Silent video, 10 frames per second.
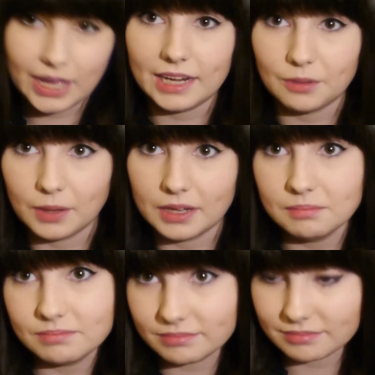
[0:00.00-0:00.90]

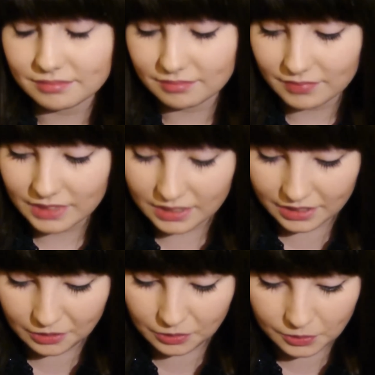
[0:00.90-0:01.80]
anyway,
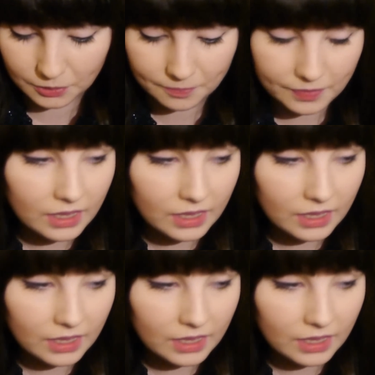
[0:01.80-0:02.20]
there you go.